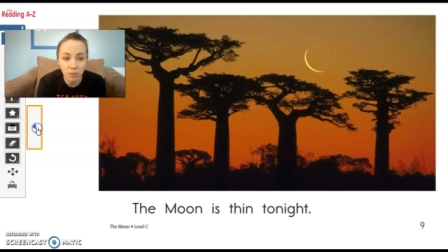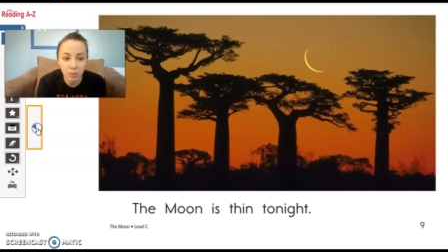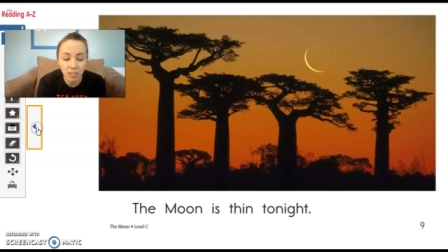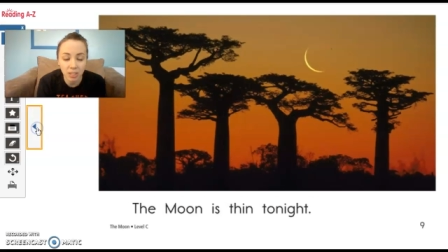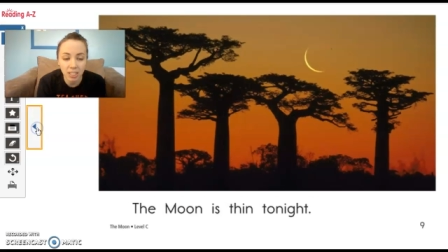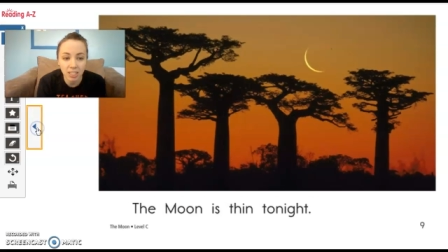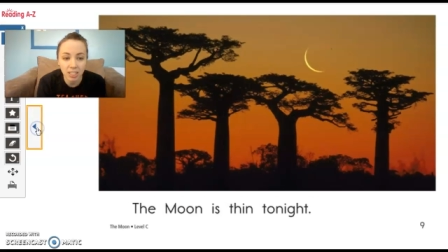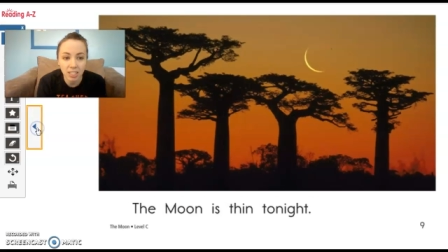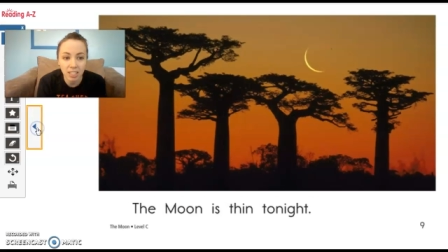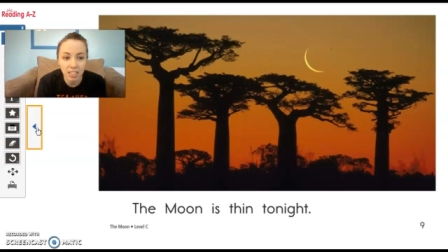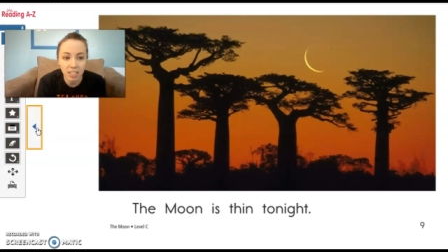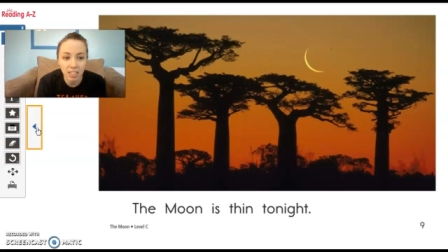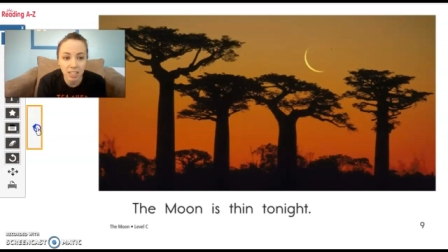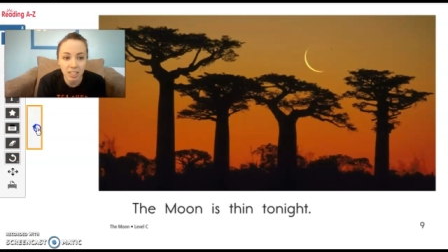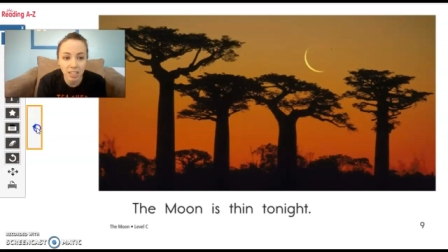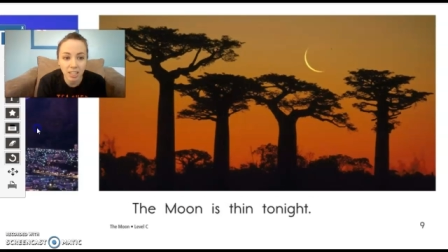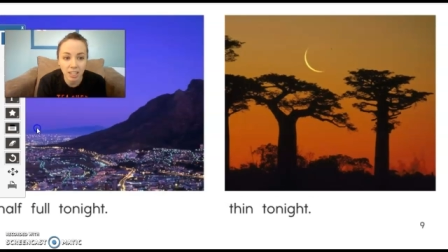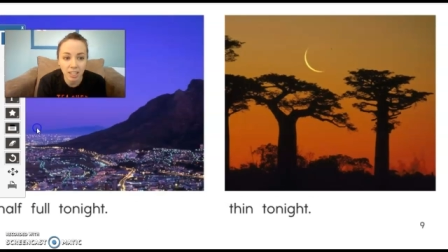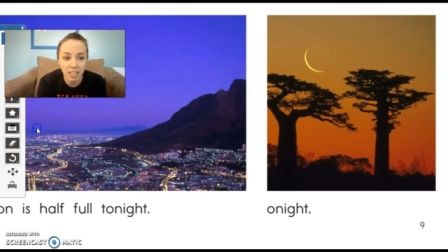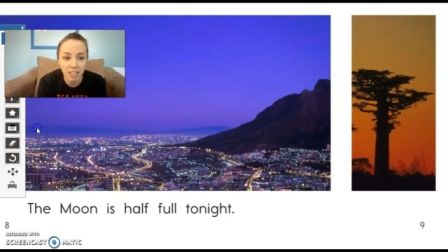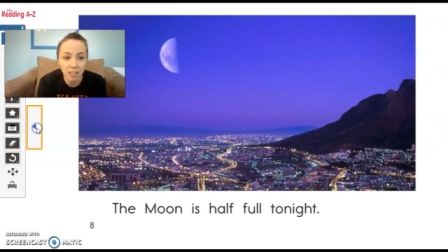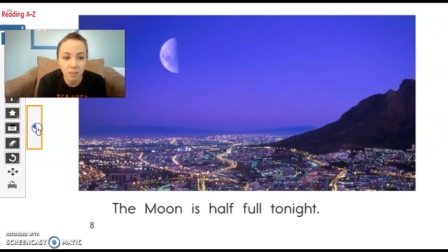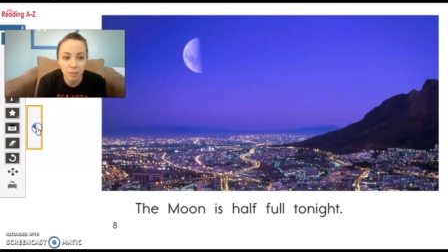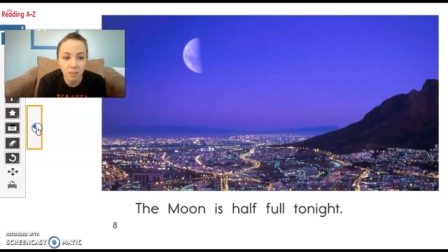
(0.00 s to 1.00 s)
we can see
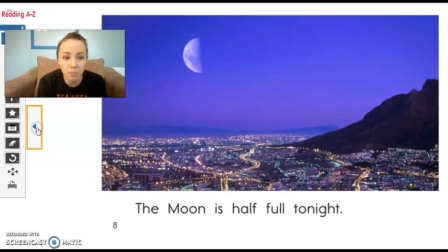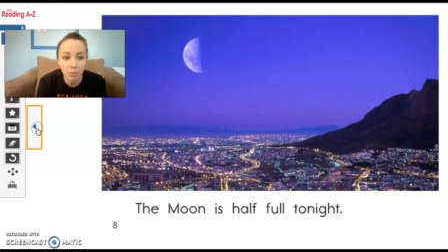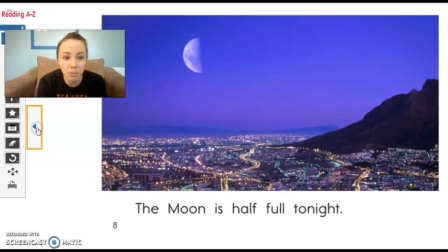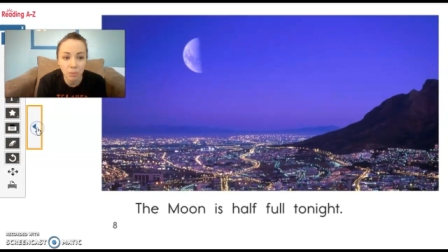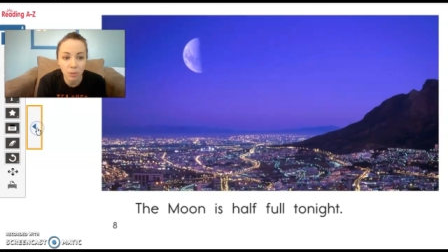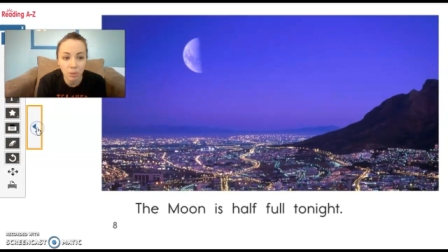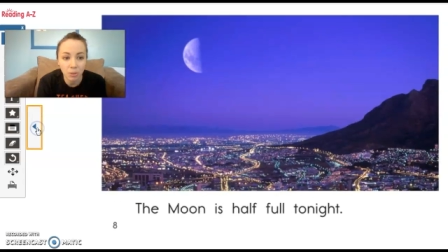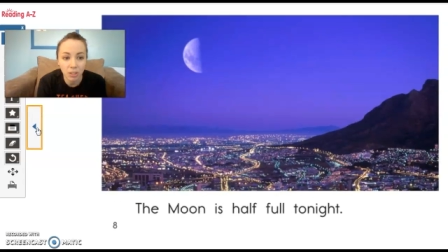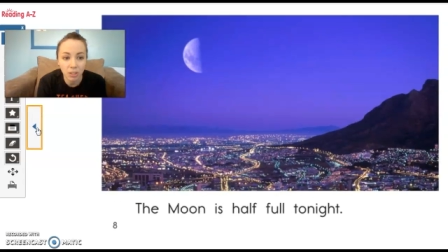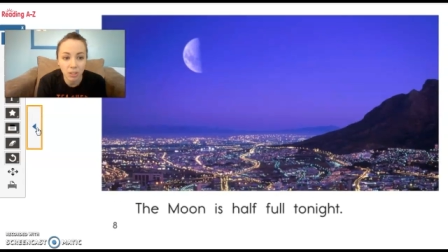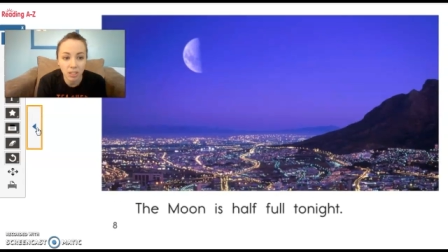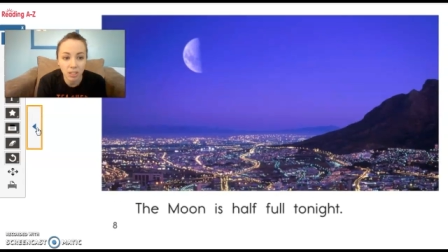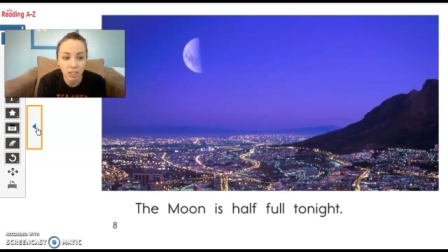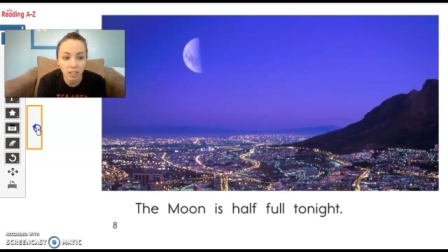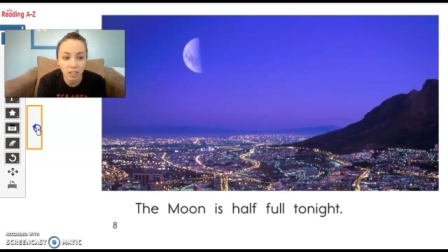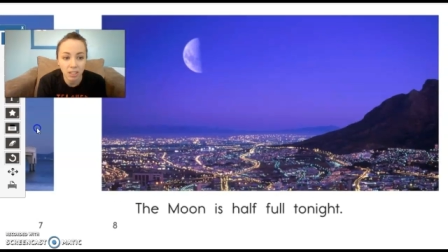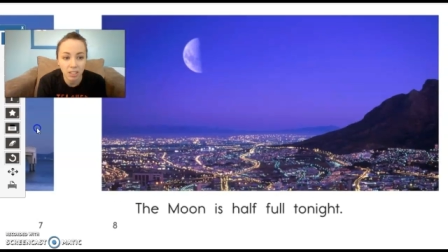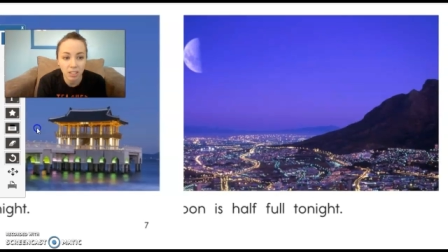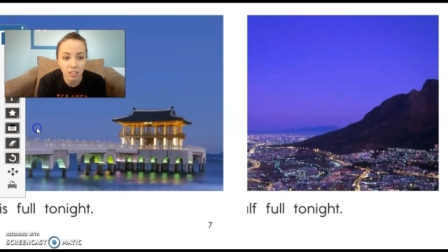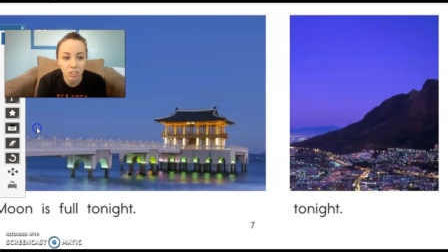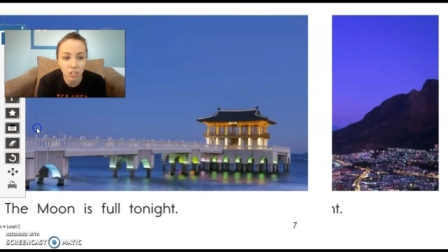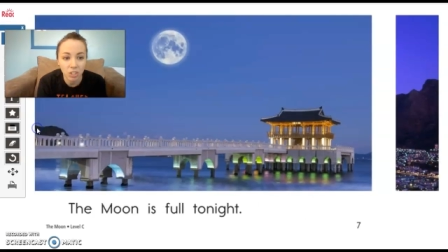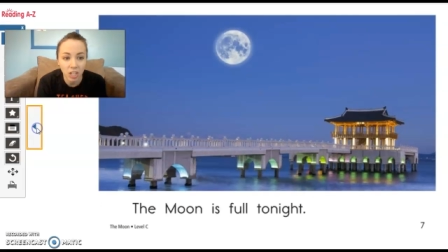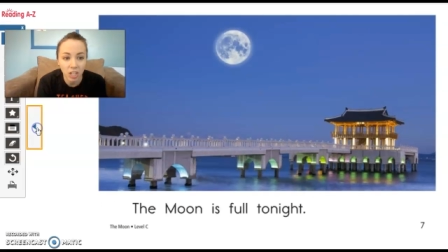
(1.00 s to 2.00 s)
that the moon
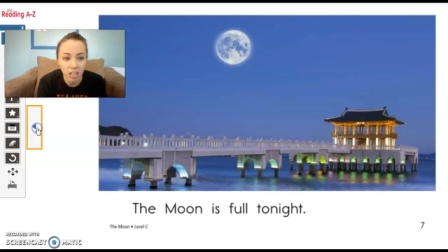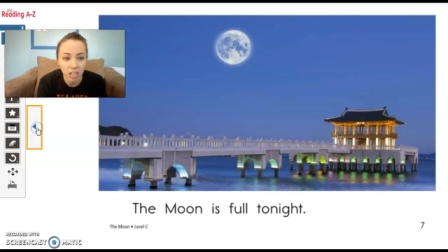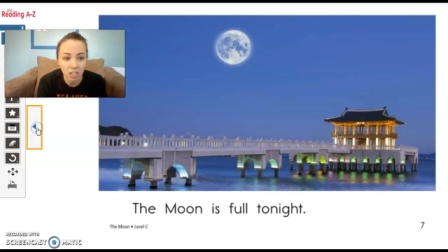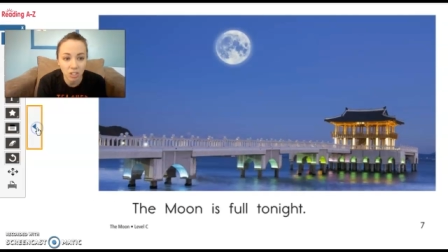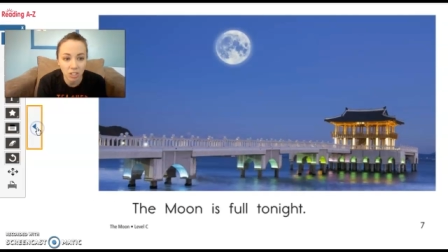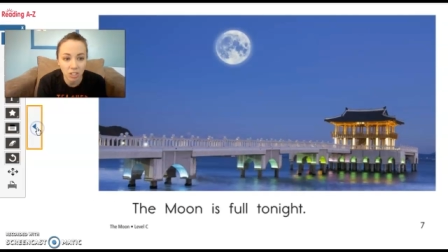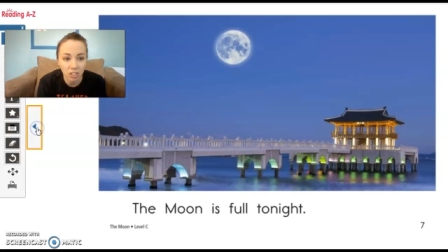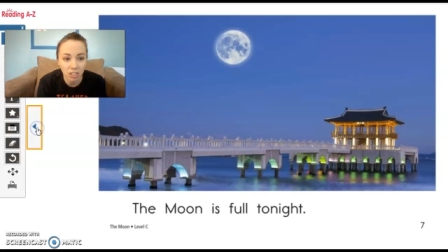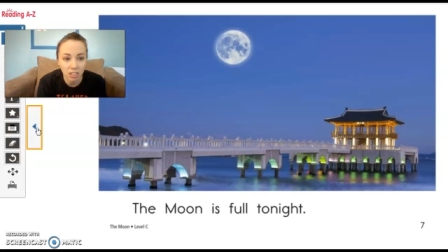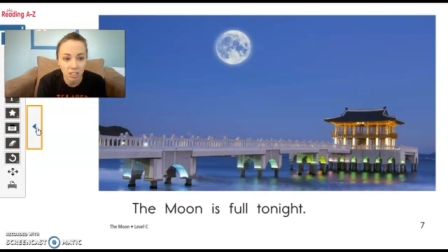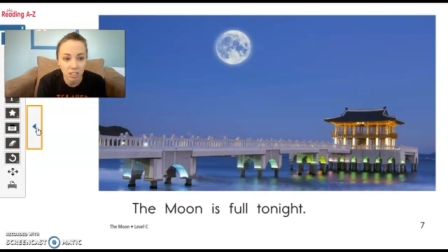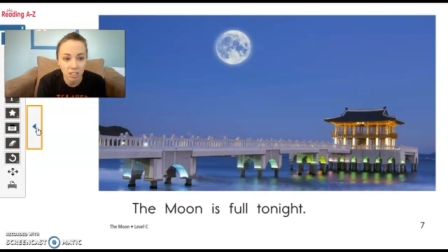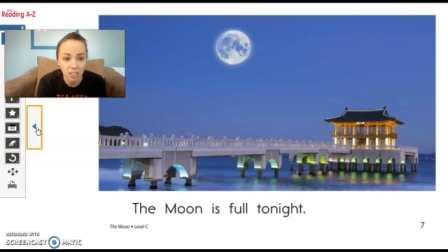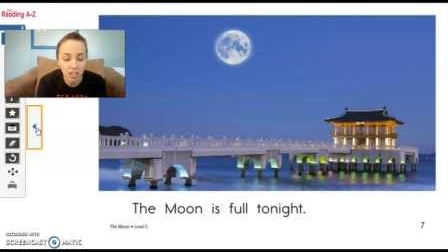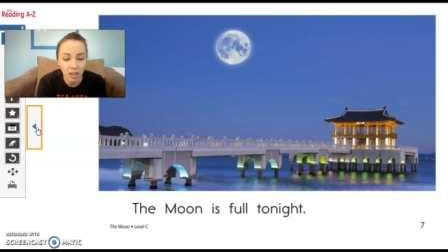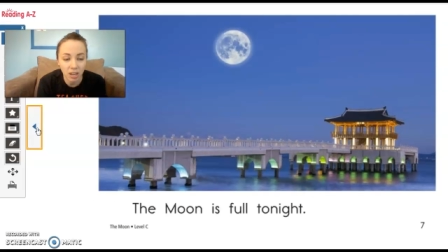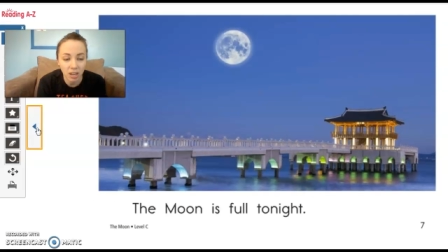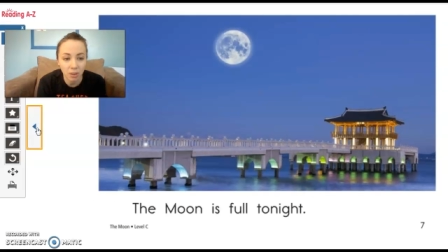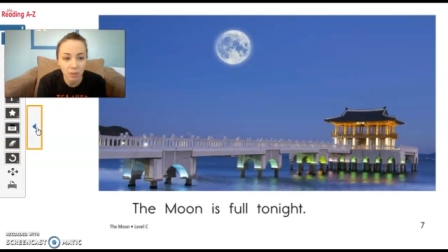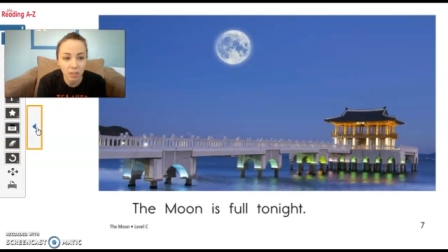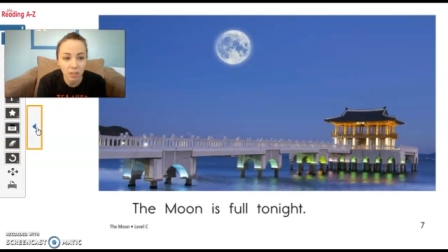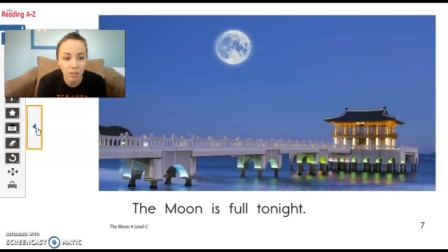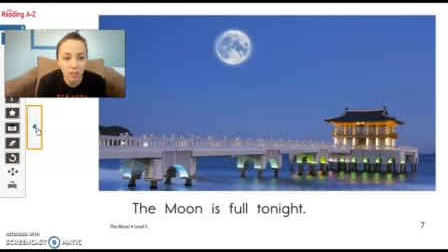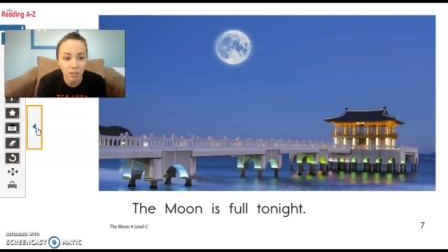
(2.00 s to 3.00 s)
changes
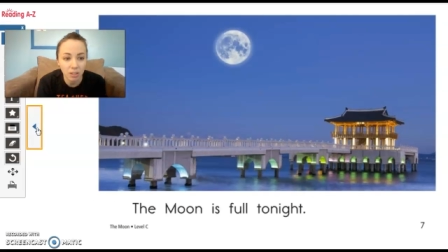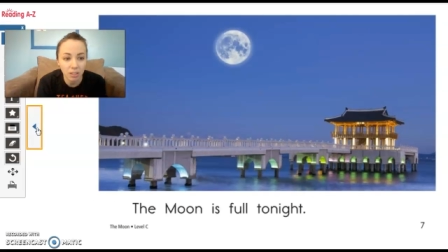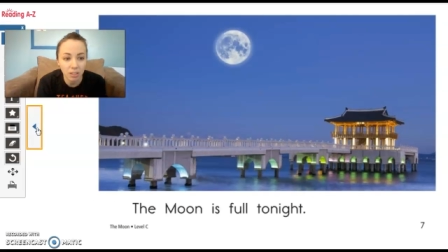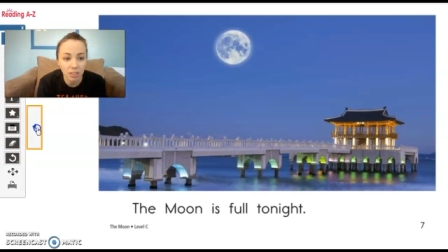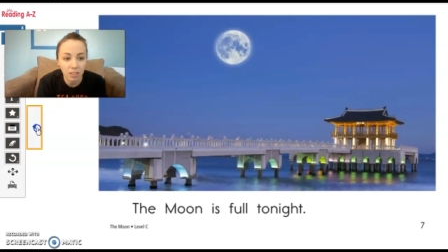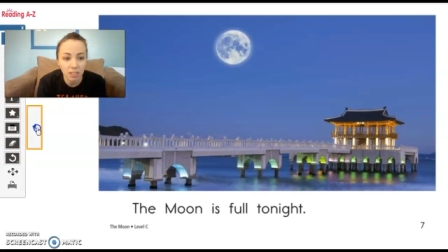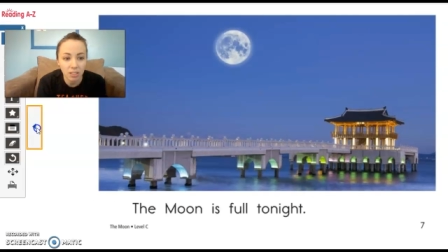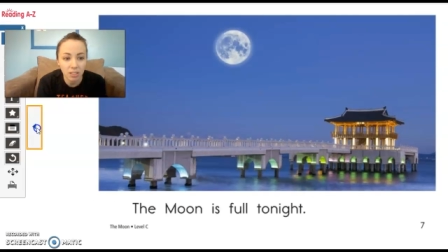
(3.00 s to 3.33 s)
how it looks